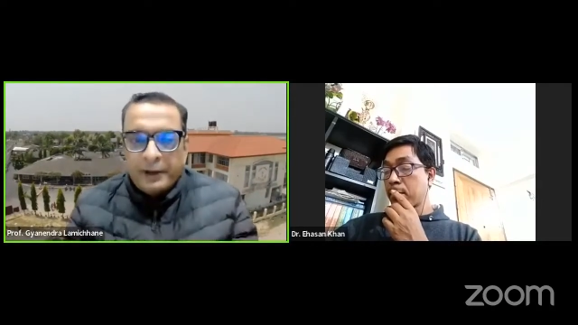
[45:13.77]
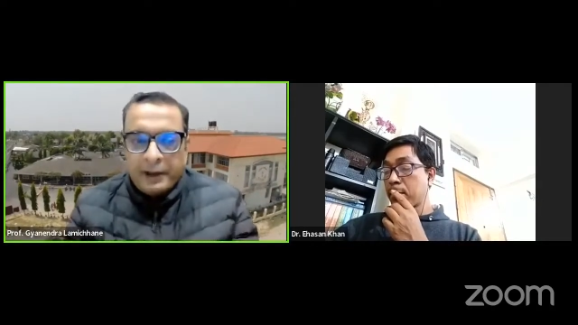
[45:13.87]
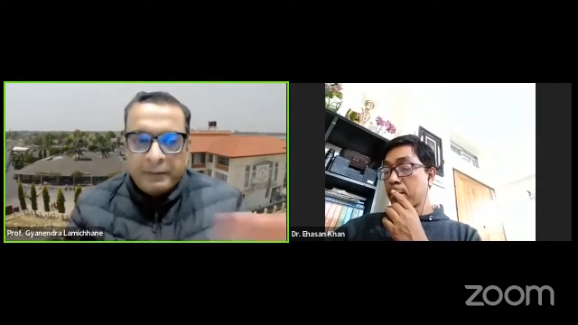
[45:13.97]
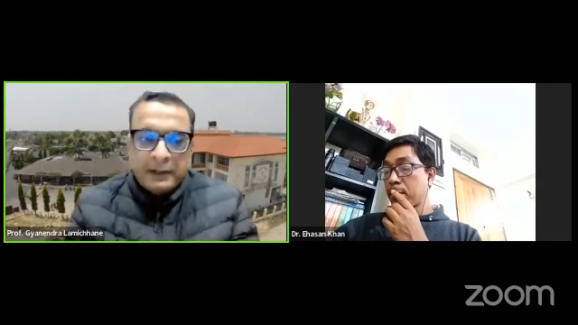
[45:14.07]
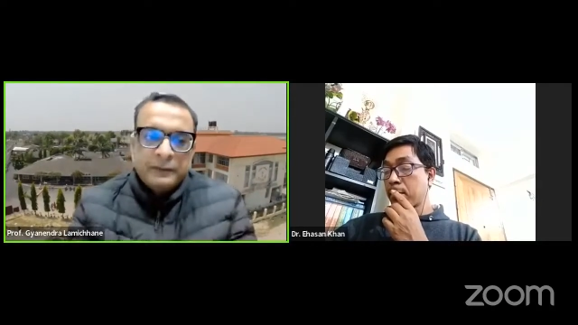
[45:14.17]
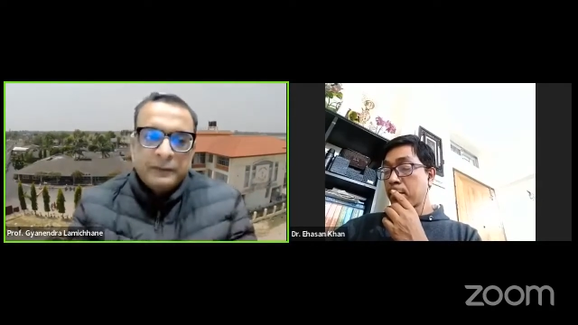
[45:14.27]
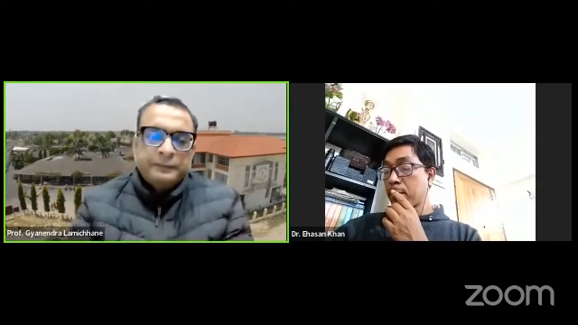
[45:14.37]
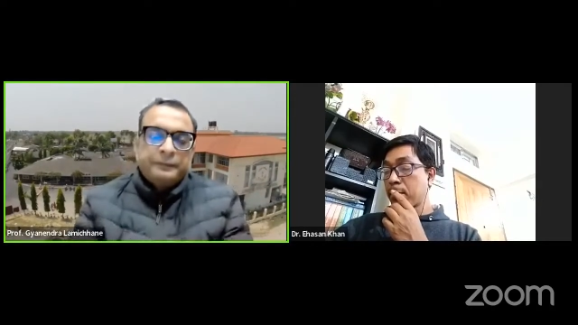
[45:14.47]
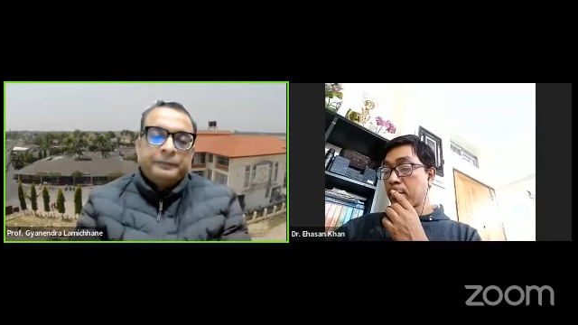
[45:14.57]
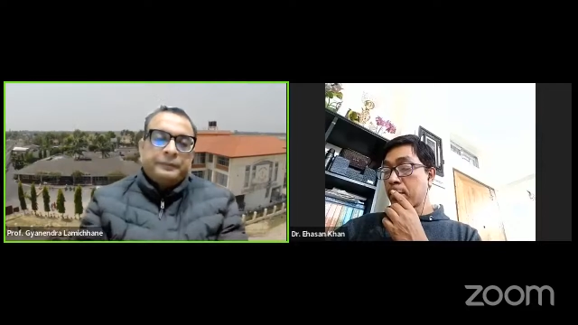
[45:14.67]

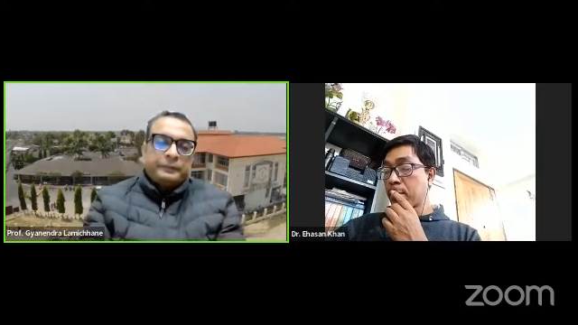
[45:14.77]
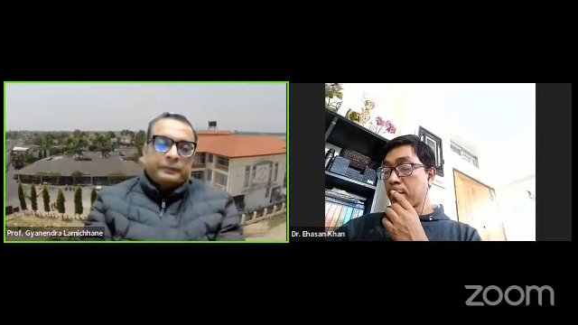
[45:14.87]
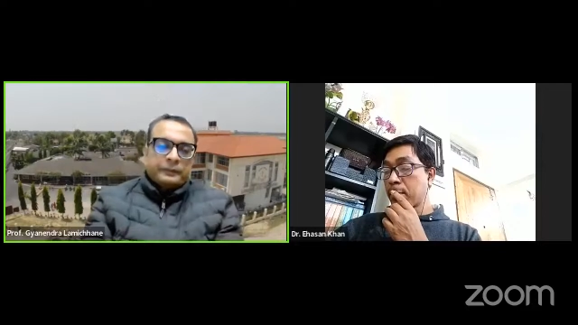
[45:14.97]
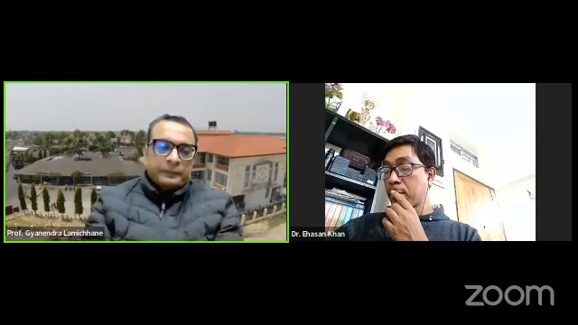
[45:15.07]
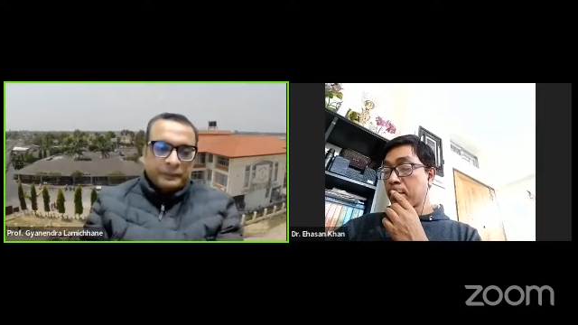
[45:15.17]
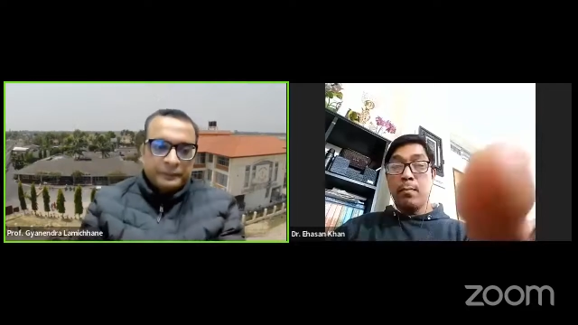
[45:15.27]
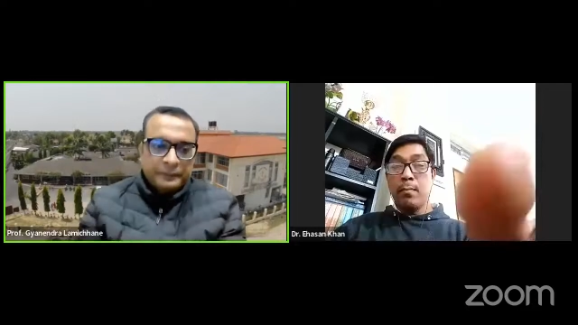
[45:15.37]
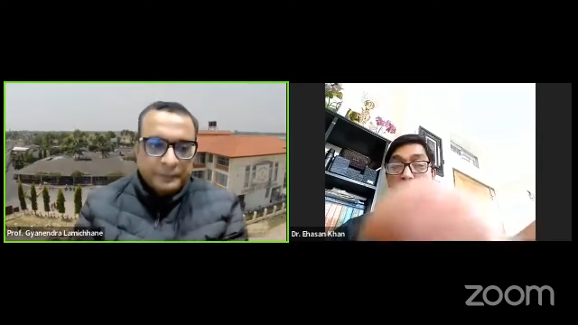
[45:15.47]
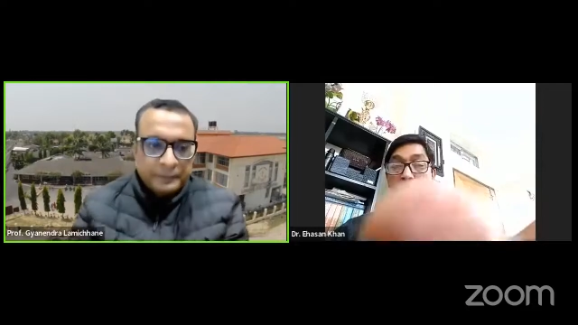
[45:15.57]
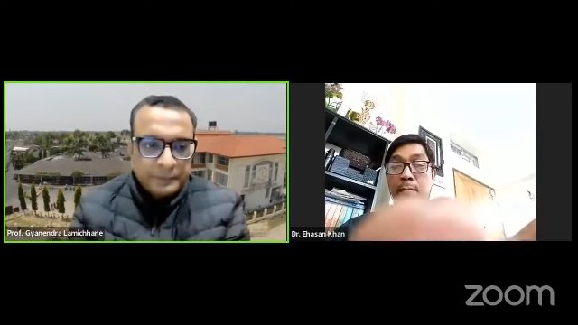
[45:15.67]

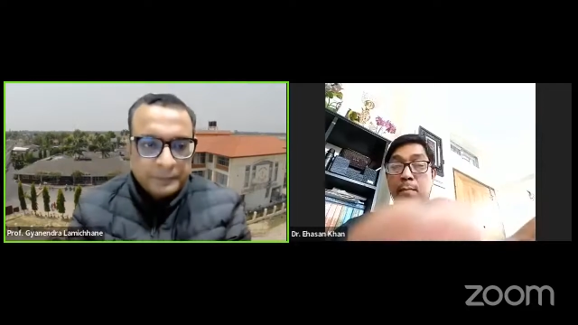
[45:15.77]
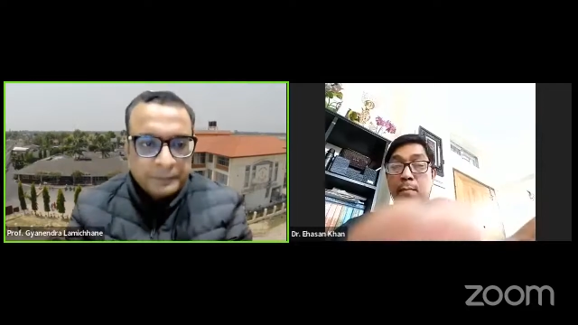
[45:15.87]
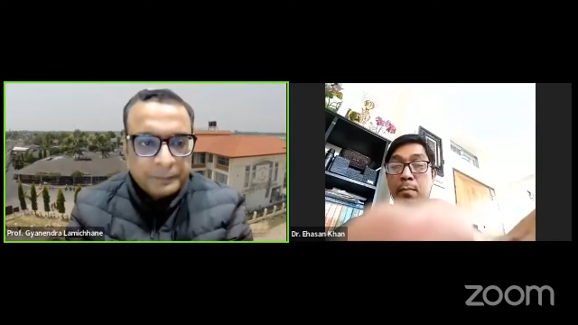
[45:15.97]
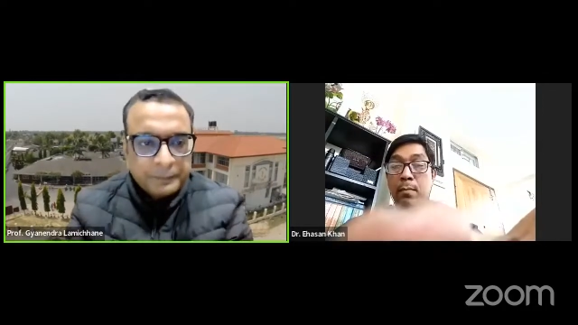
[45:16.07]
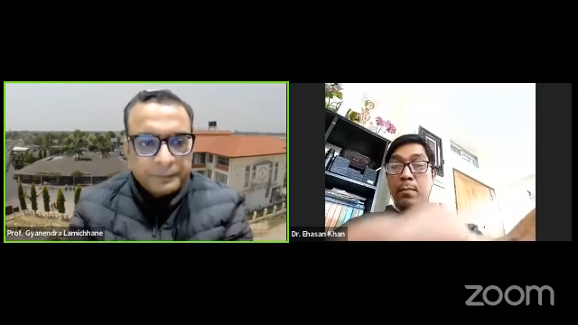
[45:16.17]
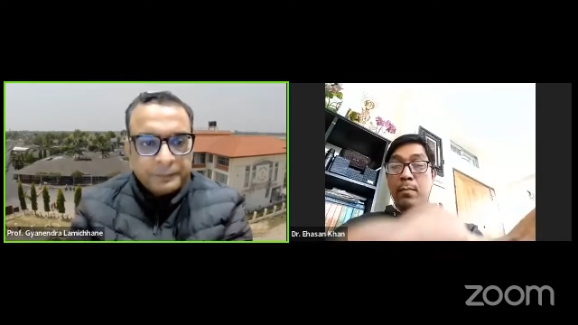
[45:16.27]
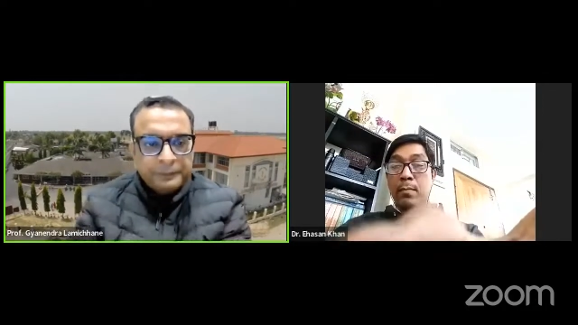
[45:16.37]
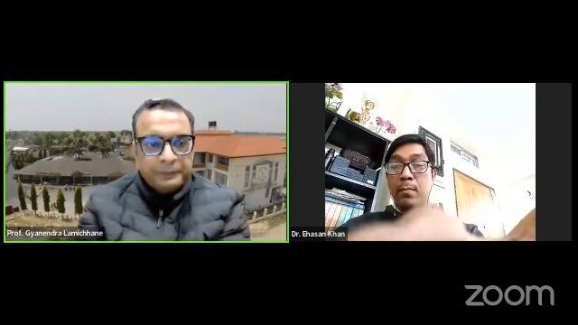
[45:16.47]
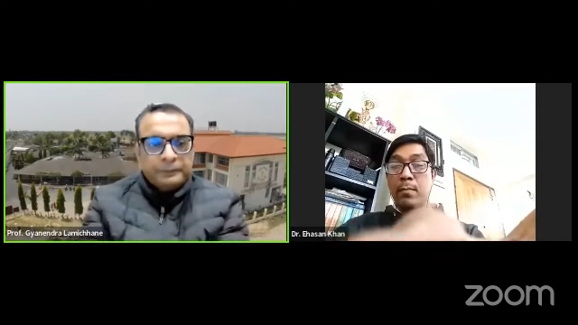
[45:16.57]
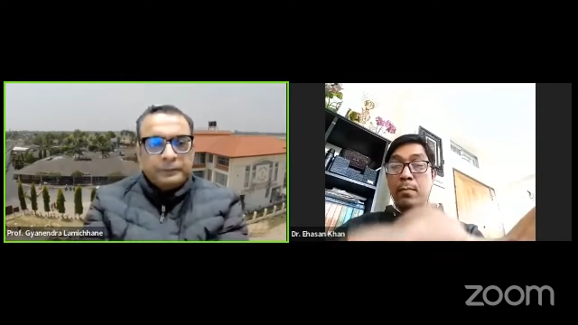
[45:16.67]

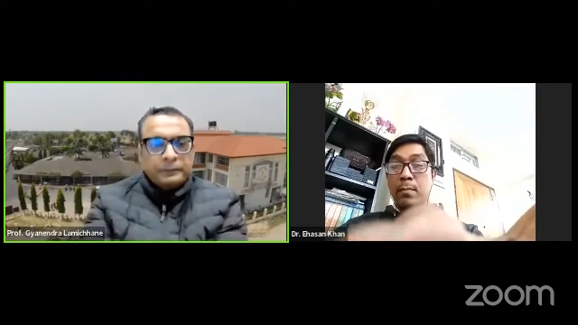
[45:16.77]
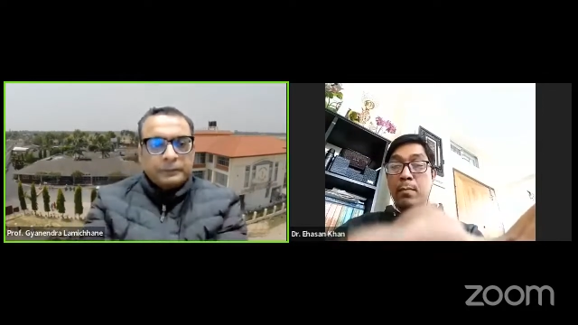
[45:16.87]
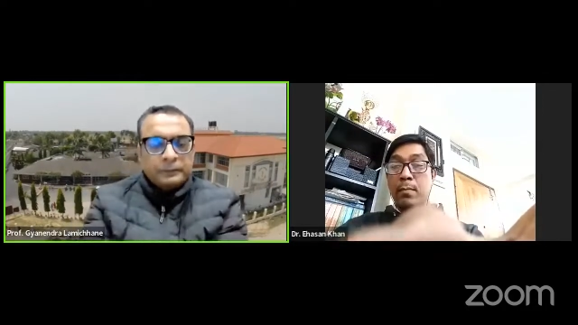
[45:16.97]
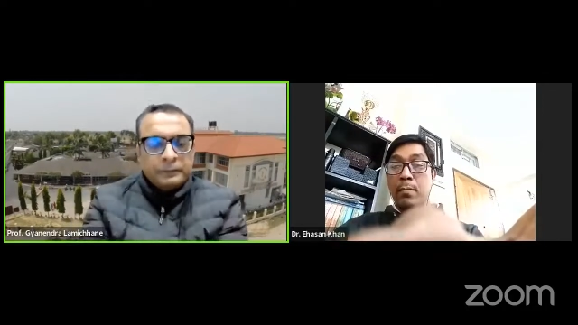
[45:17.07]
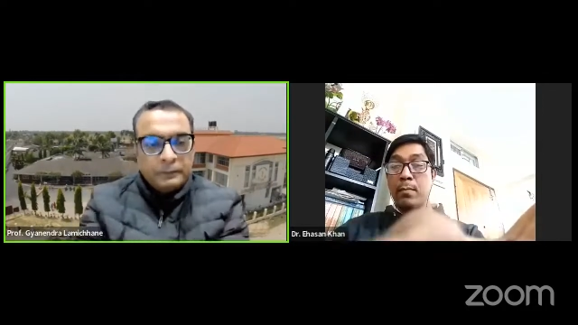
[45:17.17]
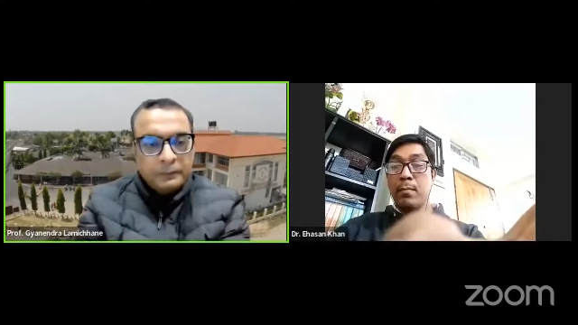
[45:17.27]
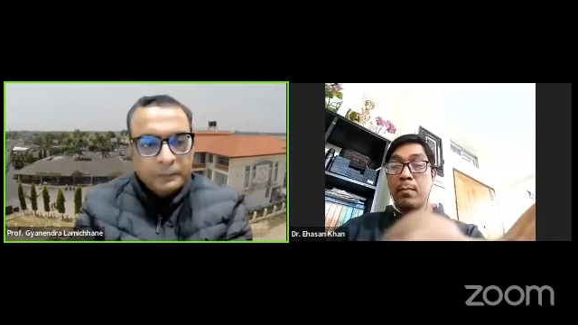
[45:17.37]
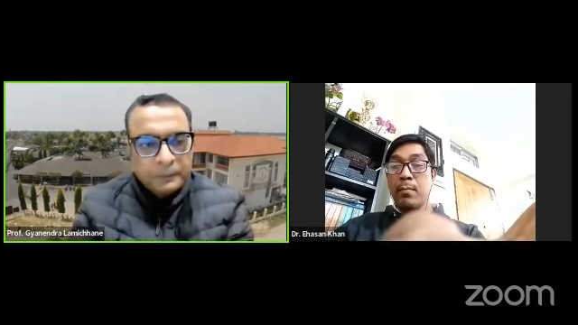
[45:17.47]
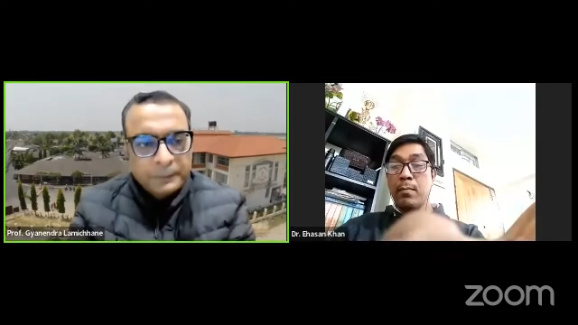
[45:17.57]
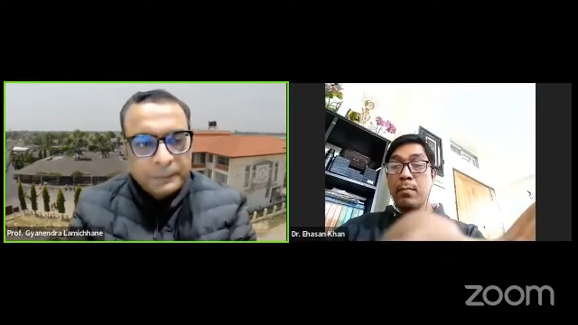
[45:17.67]
Nothing is said.